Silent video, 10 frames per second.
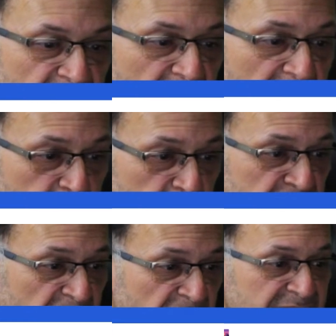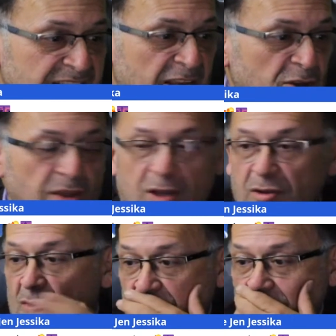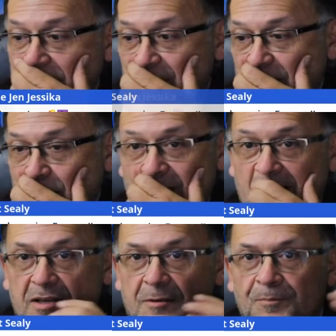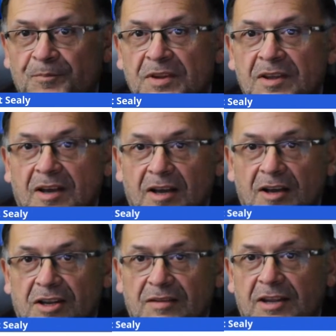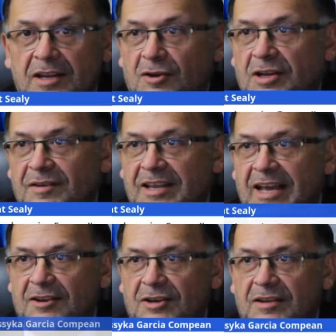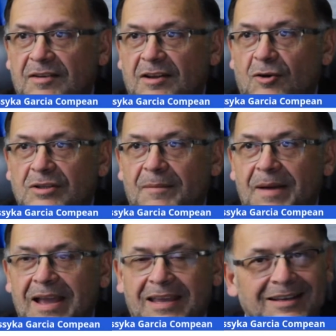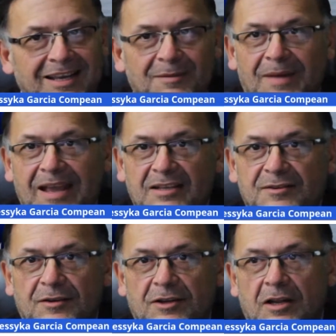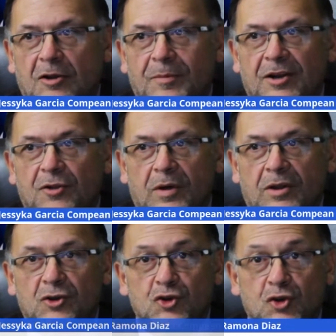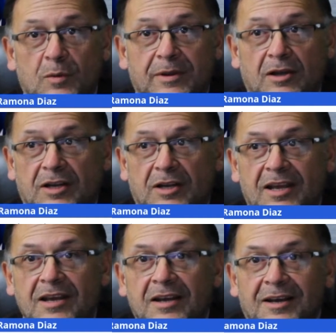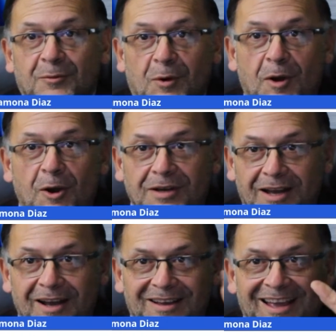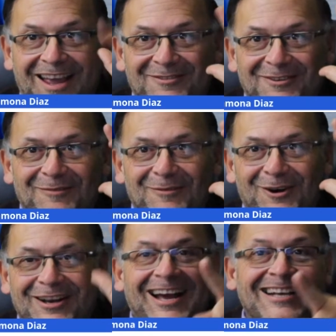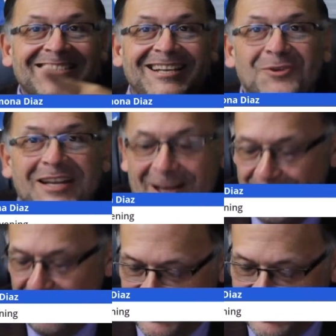I appreciate it, guys. Thank you. Sorry, let me go back into here. Good evening, Kat. Good evening. Onta Maggie. Again, Maggie's feeling a little bit under the weather. She will be on today. Ramona, hey Ramona, I sent you an inbox.